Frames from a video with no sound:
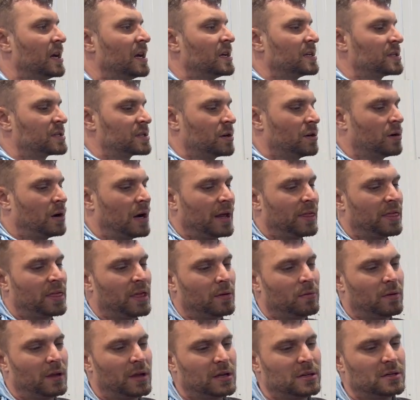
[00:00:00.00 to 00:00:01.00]
So I
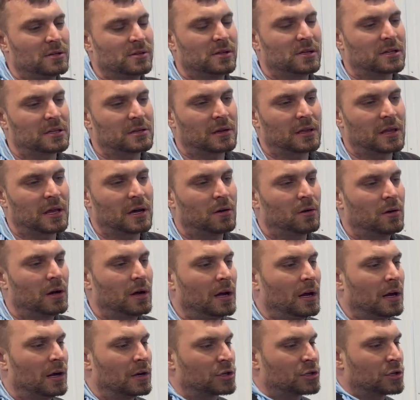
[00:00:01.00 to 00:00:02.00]
think we can do this without.
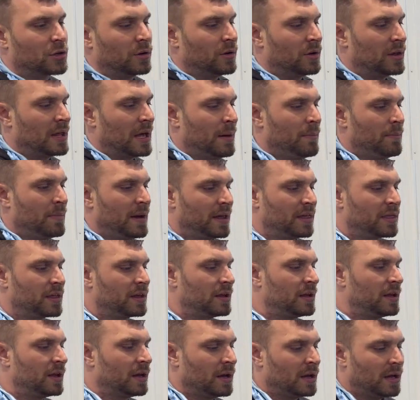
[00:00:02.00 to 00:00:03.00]
I'll show you that method.